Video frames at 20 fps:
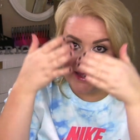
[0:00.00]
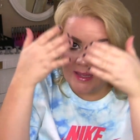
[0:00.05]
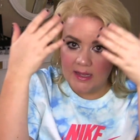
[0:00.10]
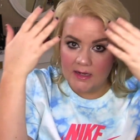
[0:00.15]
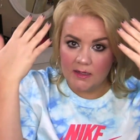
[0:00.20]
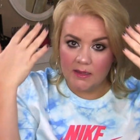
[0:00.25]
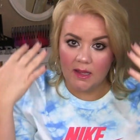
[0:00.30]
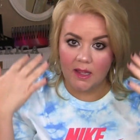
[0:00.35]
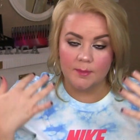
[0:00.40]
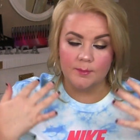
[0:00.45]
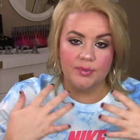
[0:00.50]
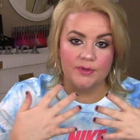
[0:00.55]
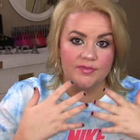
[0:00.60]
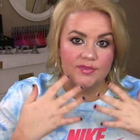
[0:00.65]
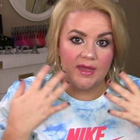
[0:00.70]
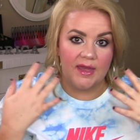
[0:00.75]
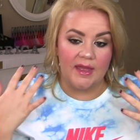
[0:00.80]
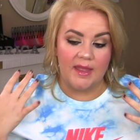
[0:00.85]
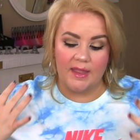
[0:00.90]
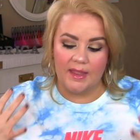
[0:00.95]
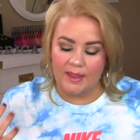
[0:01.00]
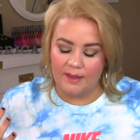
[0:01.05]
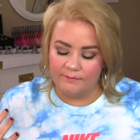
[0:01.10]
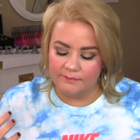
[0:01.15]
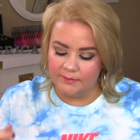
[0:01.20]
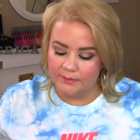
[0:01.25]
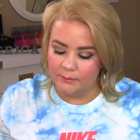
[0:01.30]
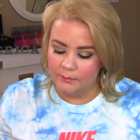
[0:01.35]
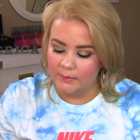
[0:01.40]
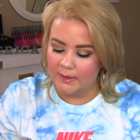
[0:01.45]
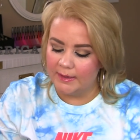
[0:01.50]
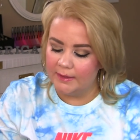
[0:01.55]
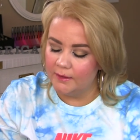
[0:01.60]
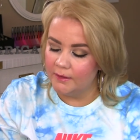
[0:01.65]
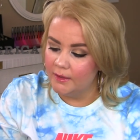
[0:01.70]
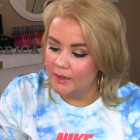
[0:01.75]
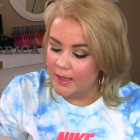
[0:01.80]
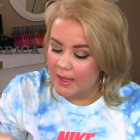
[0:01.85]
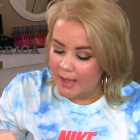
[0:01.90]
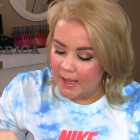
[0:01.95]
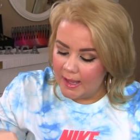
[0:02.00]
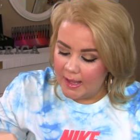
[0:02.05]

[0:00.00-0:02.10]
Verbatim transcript: kind of like put that everywhere.